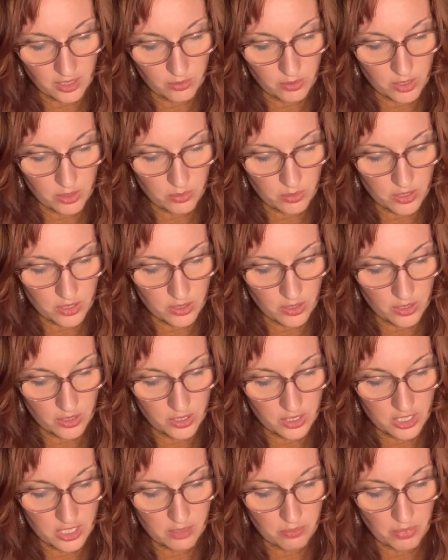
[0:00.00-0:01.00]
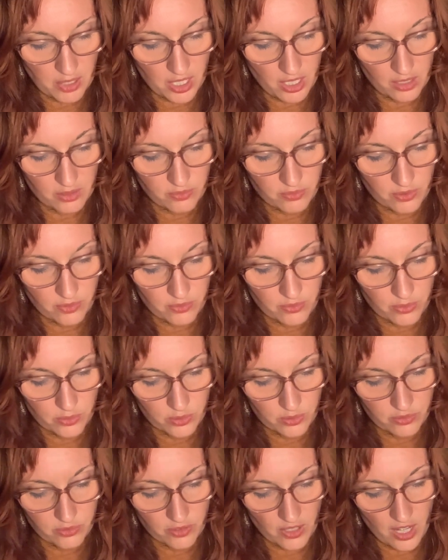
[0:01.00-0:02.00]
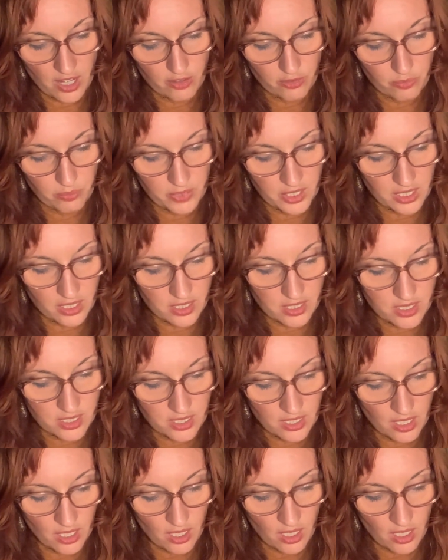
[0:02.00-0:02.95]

which was not dispelled for full 5 minutes.